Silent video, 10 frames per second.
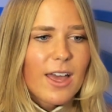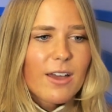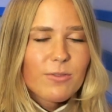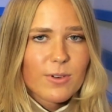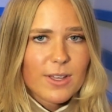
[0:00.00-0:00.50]

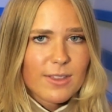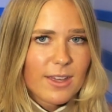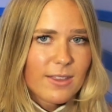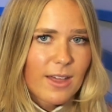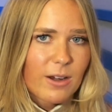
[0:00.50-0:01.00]

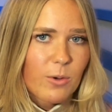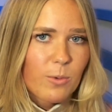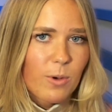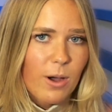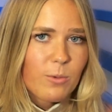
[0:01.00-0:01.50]
everything that a,
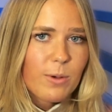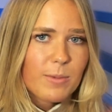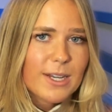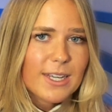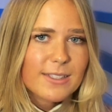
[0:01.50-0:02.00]
a
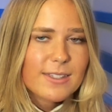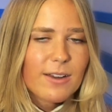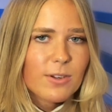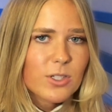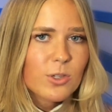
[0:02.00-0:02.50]
woman needs,
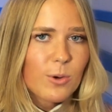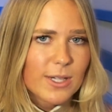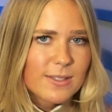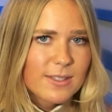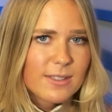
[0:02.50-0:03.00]
every
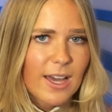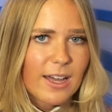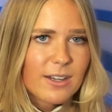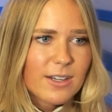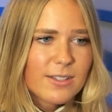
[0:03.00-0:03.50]
choice
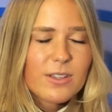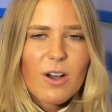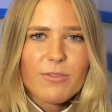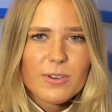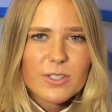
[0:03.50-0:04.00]
that is
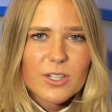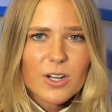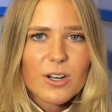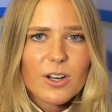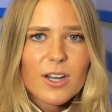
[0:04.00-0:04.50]
offered to
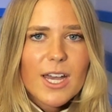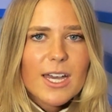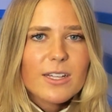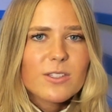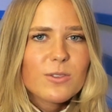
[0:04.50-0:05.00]
her.
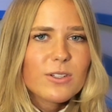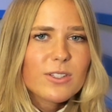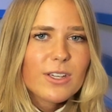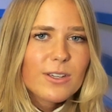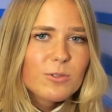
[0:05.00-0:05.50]
And so
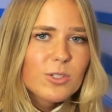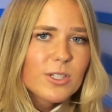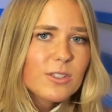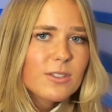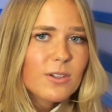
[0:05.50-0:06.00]
there's a huge
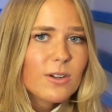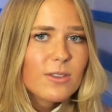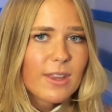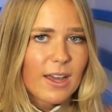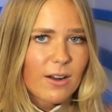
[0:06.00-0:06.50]

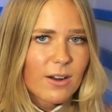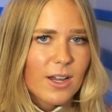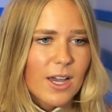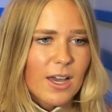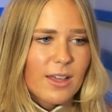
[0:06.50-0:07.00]
concern
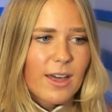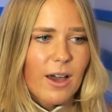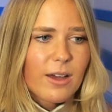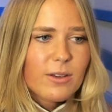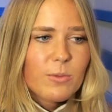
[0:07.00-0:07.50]
there
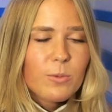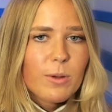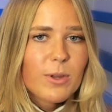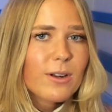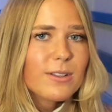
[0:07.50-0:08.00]
that
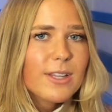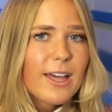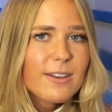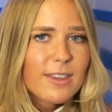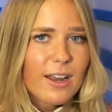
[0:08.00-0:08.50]
women are
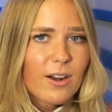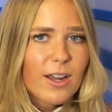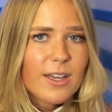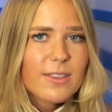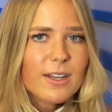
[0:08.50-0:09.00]
led
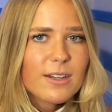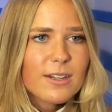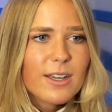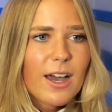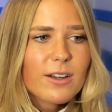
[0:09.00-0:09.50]
there and
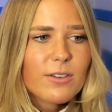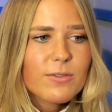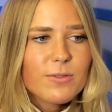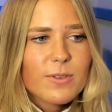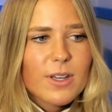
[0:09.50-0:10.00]
then kind
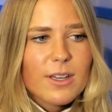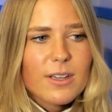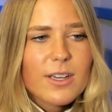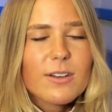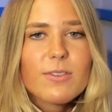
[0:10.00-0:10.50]
of
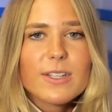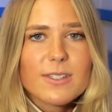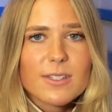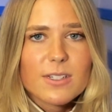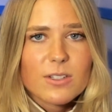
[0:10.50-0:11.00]

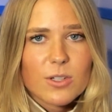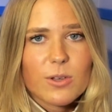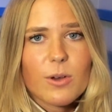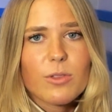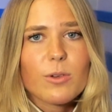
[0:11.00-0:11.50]
convinced
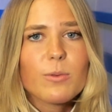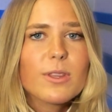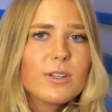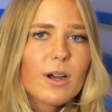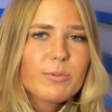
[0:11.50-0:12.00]
to go through
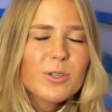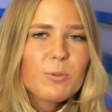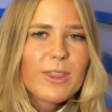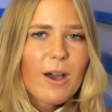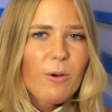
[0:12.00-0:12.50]
with
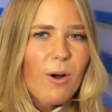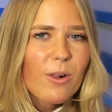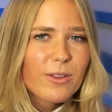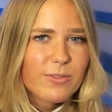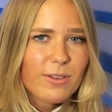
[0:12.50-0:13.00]
adoption without
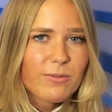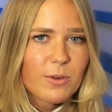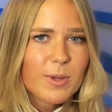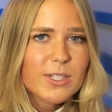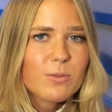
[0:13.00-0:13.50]
all of the
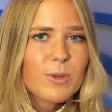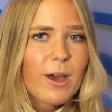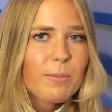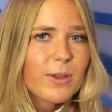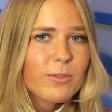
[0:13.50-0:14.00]
information,
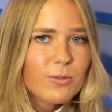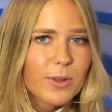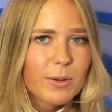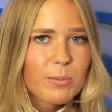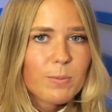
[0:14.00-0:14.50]
without being
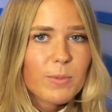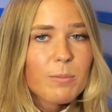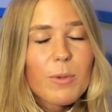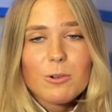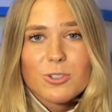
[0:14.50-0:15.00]
fully
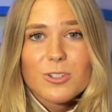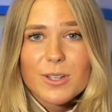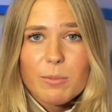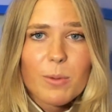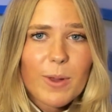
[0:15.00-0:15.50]

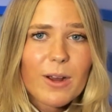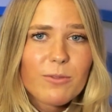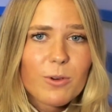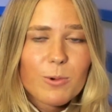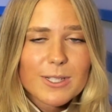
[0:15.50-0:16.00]
emotionally
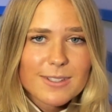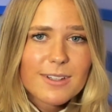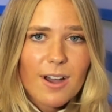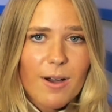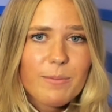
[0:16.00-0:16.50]
prepared for what's
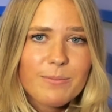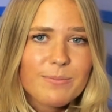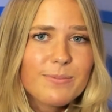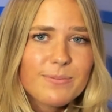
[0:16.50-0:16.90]
to come.